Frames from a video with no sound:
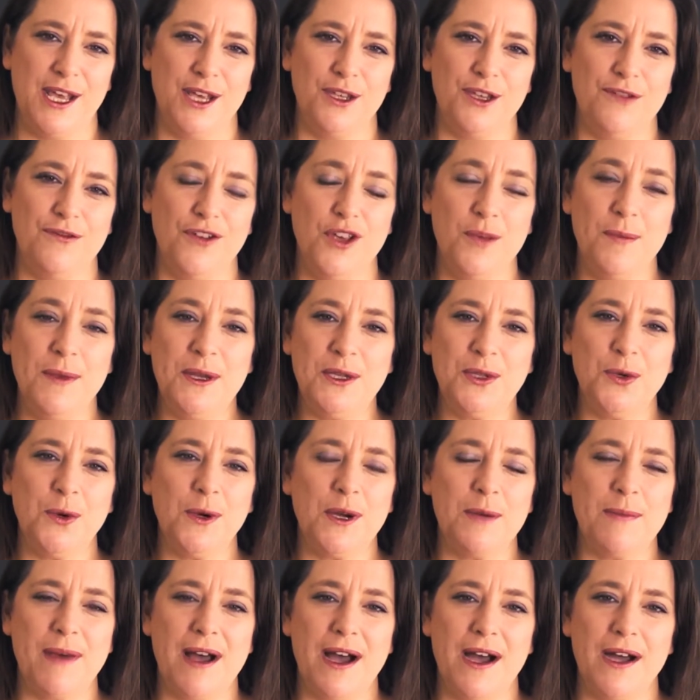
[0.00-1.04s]
You've heard me
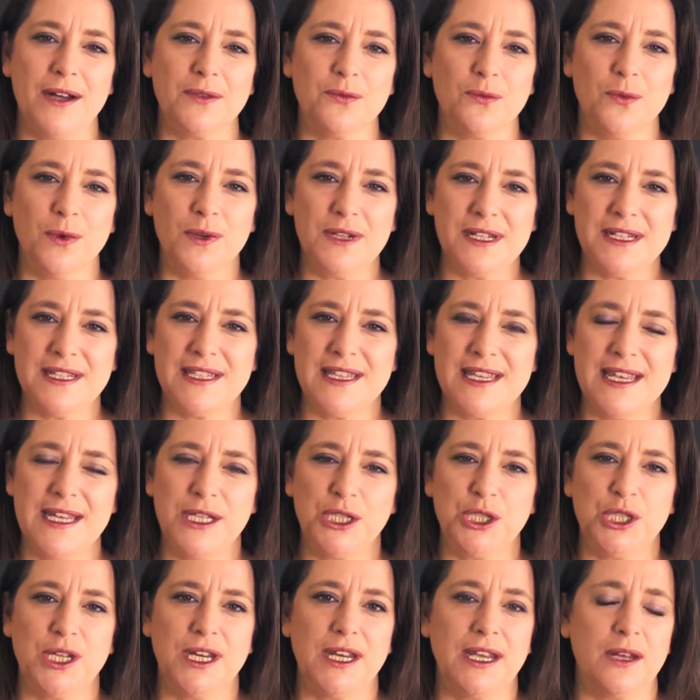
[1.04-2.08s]
talk about what is the I
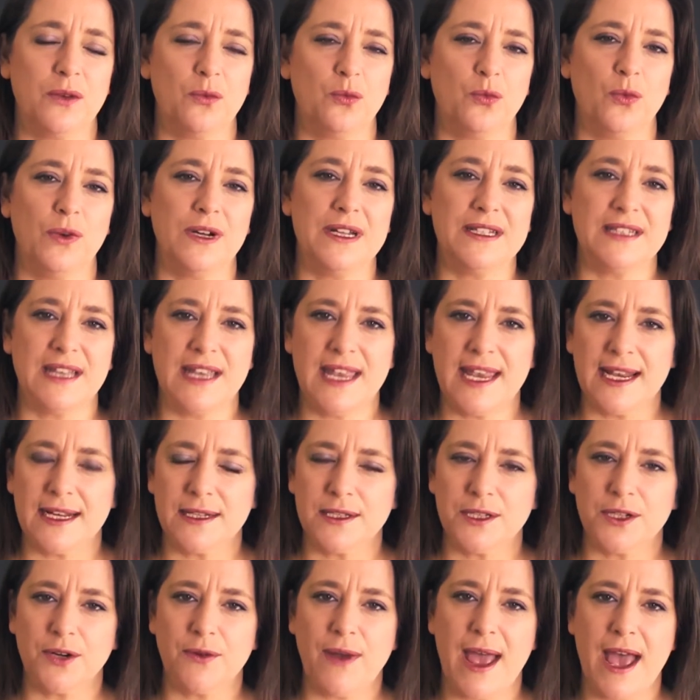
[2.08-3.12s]
Ching and what is a
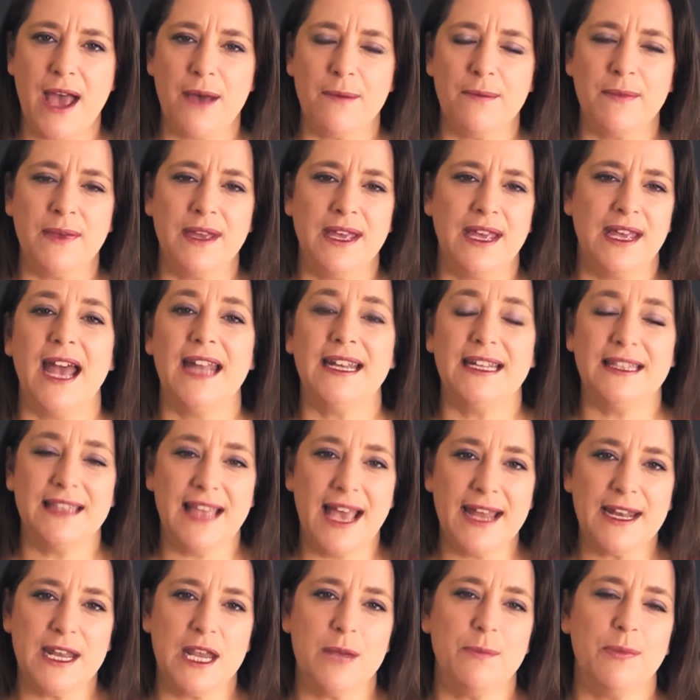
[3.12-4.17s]
hexagram, and in
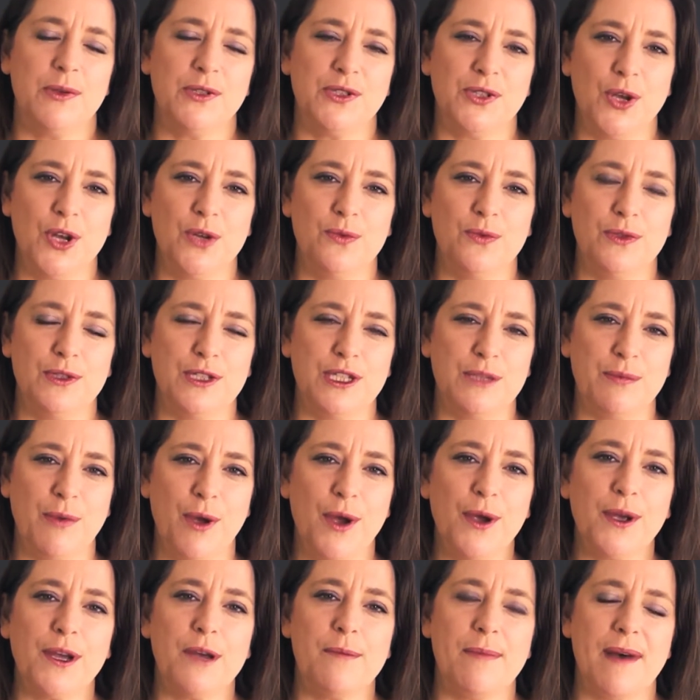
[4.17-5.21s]
that episode we
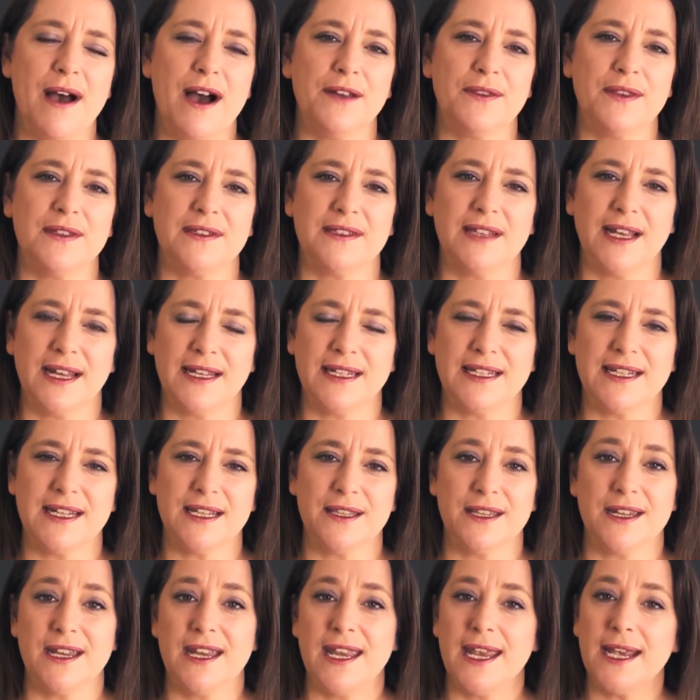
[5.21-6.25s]
spoke about this
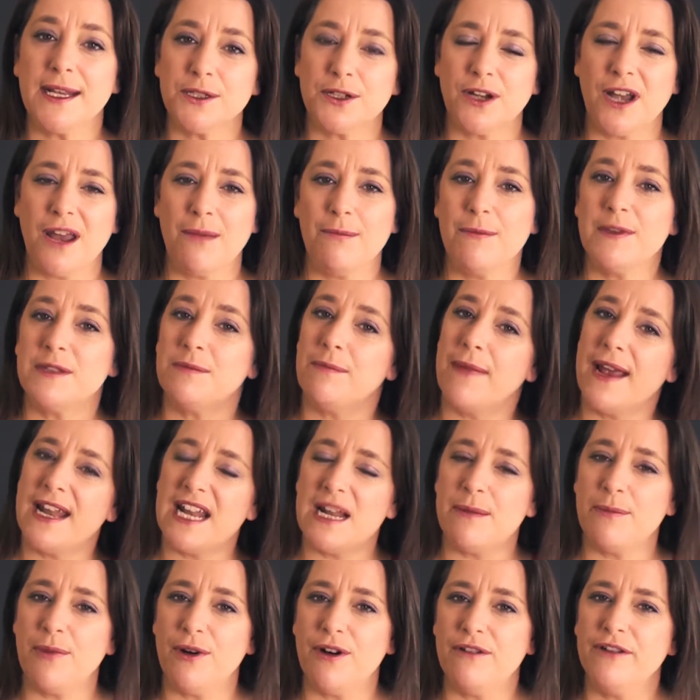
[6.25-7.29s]
idea that a hexagram is made
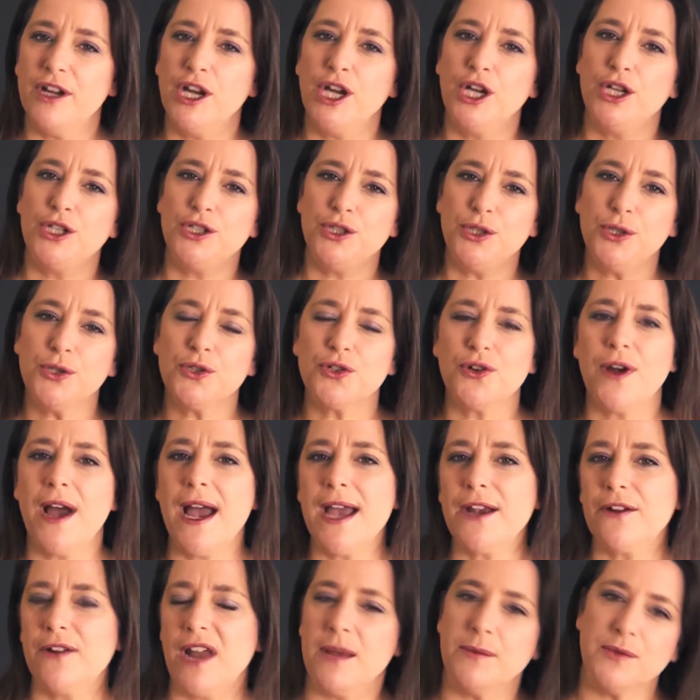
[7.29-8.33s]
up of two
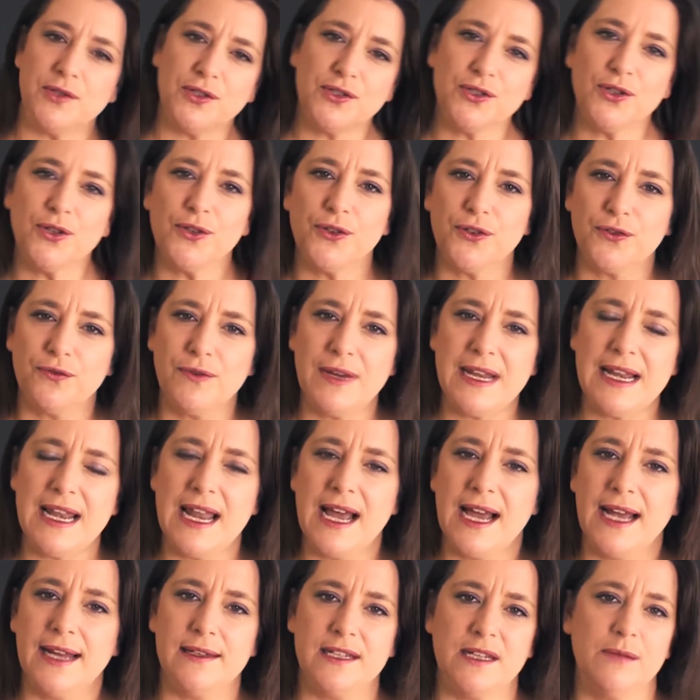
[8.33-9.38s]
trigrams, two
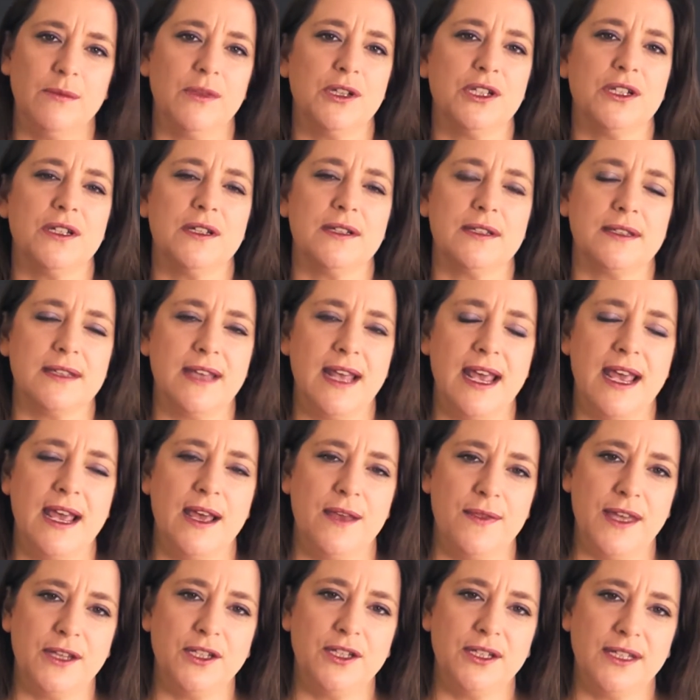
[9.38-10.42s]
3-lined images
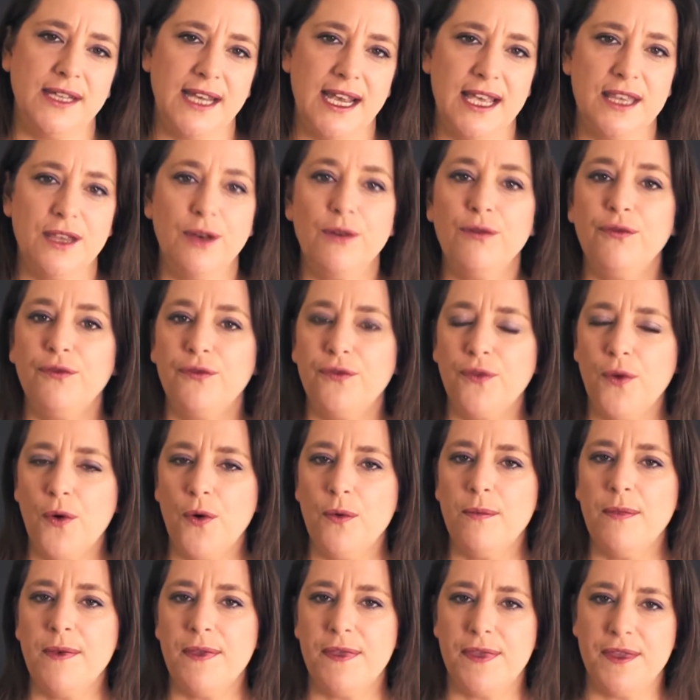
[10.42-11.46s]
that together
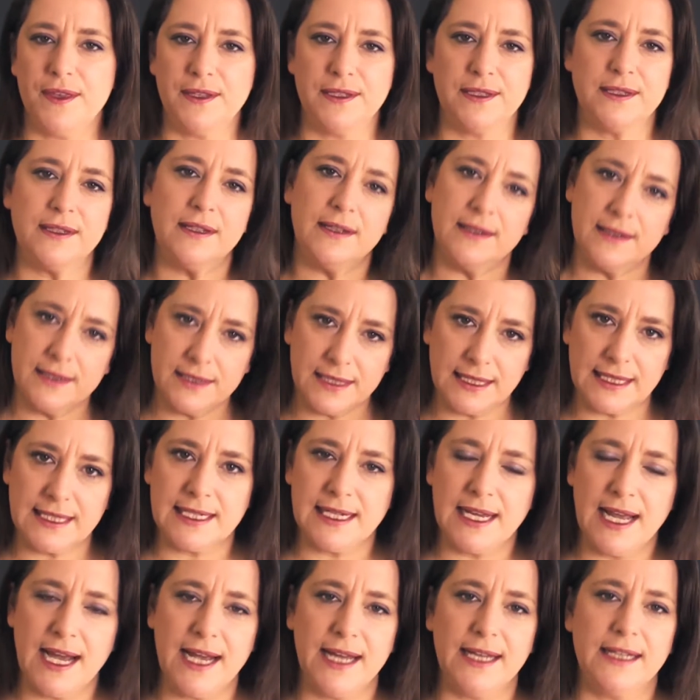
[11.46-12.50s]
form this
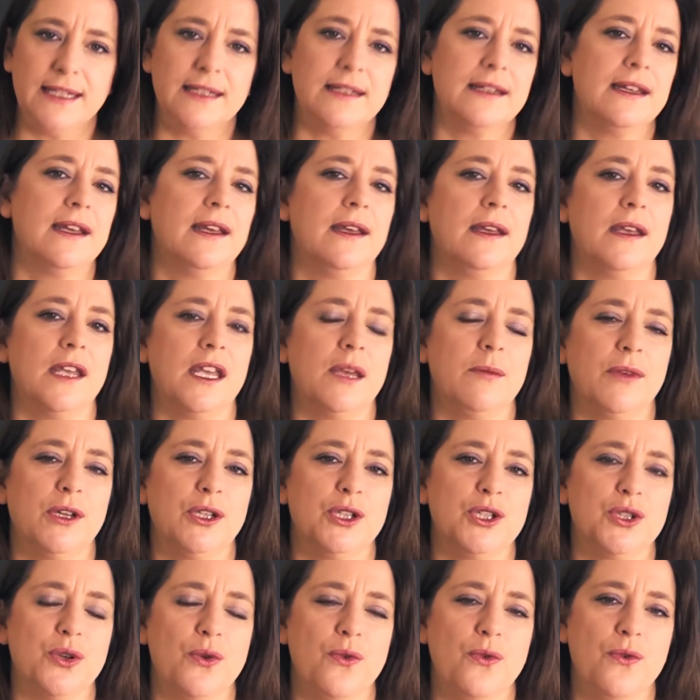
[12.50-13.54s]
6-lined
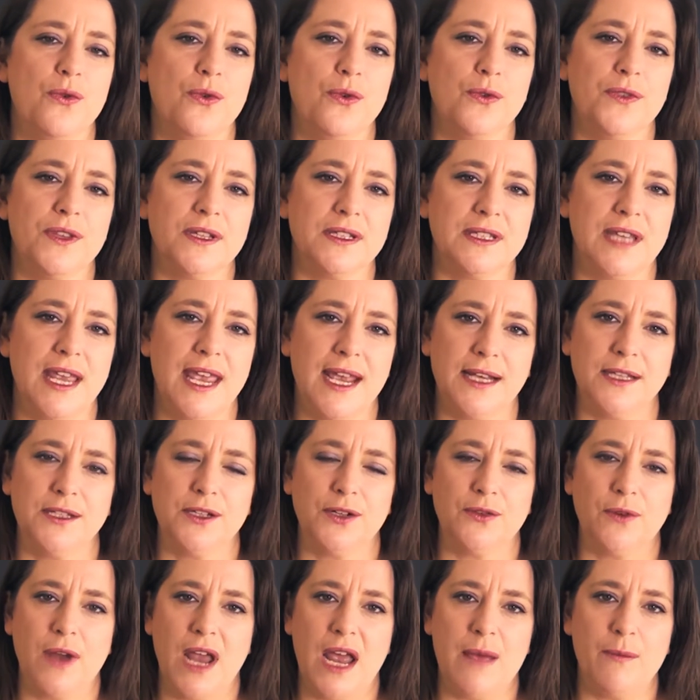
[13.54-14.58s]
image or this
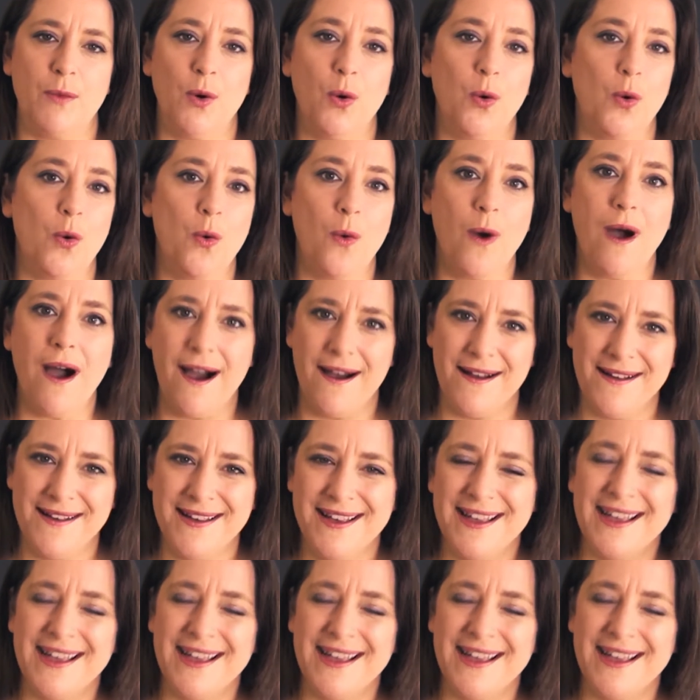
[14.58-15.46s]
hexagram or gua.